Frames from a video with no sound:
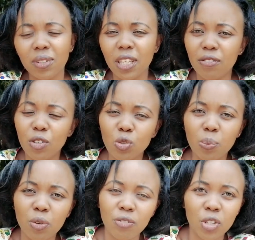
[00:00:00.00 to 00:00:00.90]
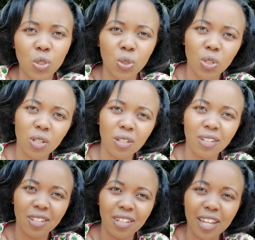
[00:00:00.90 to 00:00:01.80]
give it to a professional
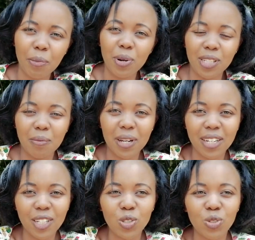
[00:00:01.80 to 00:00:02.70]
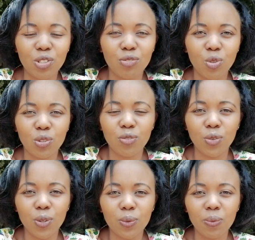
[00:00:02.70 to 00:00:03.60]
like Retamande to review it for
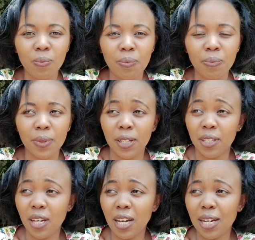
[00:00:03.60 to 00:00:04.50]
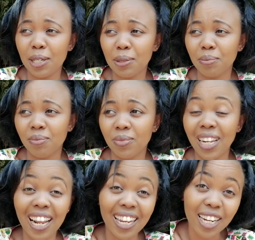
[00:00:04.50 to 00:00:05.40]
you.
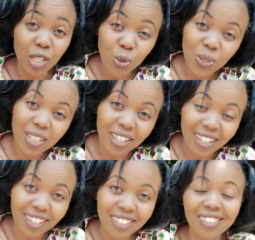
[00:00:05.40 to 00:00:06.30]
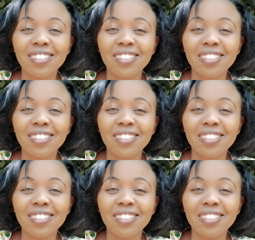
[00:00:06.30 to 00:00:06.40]
Learn a new skill.